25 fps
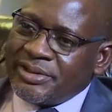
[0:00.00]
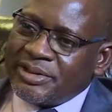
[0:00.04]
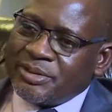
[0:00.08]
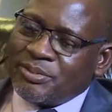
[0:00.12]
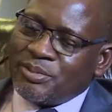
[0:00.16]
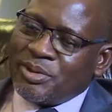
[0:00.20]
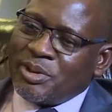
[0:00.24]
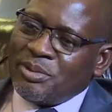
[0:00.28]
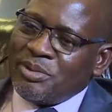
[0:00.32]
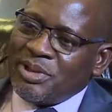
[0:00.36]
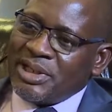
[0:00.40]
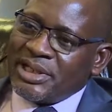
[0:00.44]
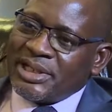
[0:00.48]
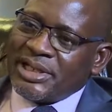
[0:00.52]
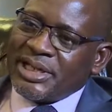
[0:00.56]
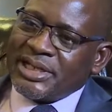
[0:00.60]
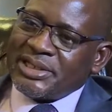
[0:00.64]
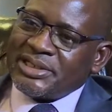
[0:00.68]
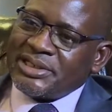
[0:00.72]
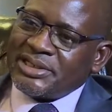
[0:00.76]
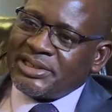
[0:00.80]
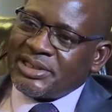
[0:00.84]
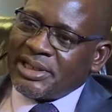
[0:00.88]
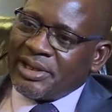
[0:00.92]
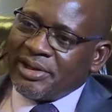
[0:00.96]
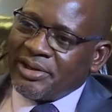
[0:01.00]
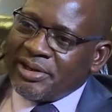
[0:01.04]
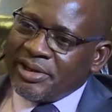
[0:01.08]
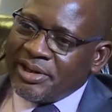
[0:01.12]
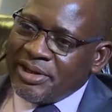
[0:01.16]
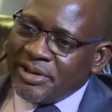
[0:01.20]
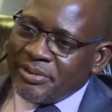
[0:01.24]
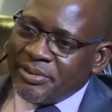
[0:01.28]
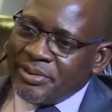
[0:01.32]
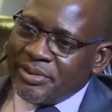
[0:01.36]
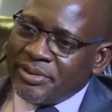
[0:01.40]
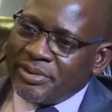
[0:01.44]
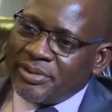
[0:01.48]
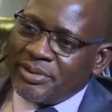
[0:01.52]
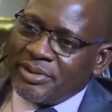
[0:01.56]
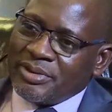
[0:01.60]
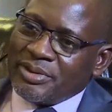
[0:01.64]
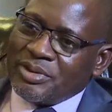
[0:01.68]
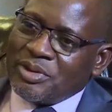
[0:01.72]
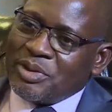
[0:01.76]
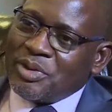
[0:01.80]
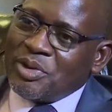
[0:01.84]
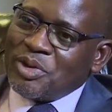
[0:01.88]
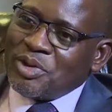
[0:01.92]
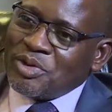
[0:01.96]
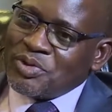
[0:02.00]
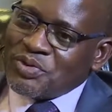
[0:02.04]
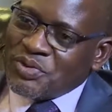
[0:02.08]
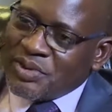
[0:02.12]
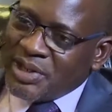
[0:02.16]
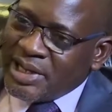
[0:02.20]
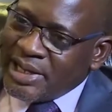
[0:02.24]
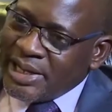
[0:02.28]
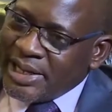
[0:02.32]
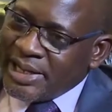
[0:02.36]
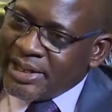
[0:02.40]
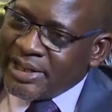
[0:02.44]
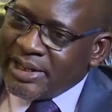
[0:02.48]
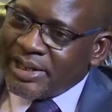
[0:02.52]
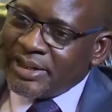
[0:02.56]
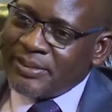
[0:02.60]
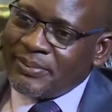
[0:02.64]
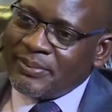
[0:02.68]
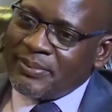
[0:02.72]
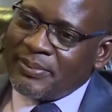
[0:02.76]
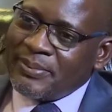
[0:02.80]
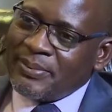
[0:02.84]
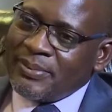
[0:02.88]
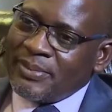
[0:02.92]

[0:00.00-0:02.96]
Republic that is our neighbor, you go to Ghana,